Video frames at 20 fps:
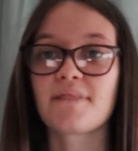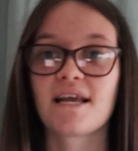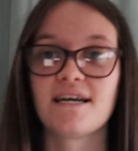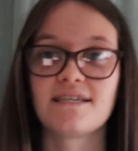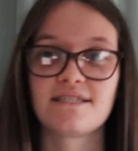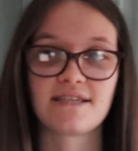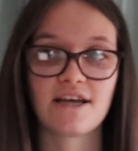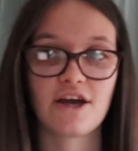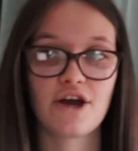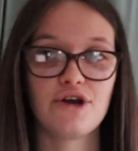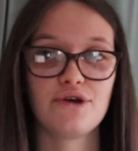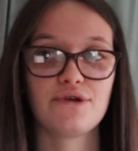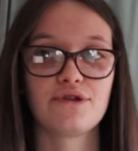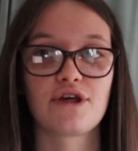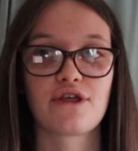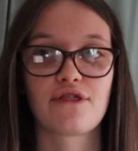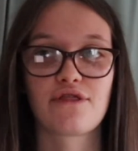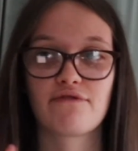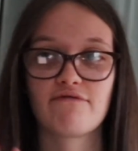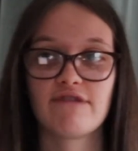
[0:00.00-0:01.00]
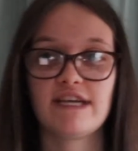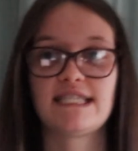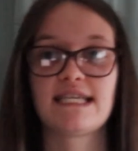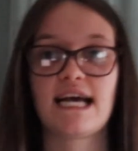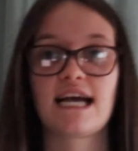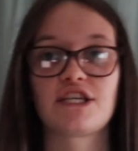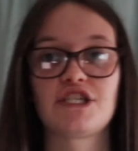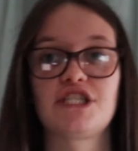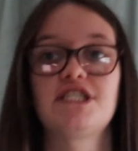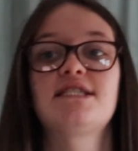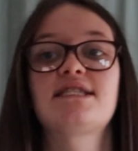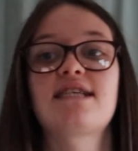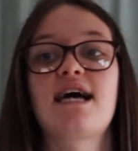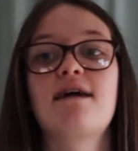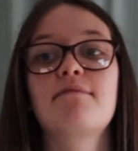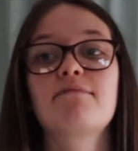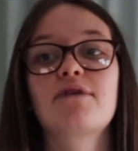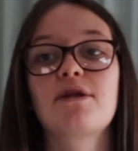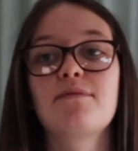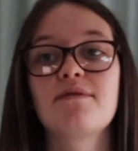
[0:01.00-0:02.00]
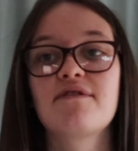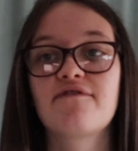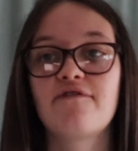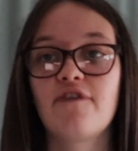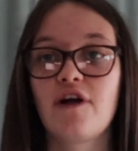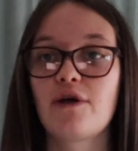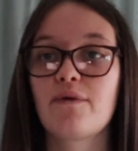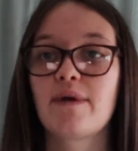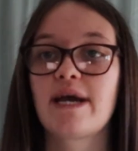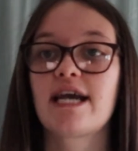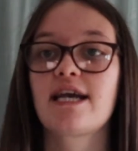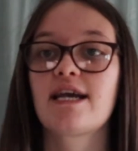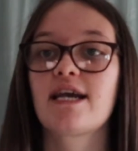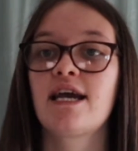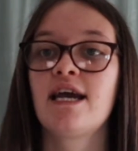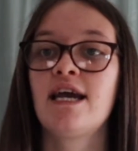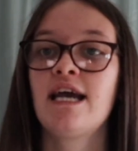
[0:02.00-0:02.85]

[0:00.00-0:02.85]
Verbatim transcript: So the three sections that I'm going to be following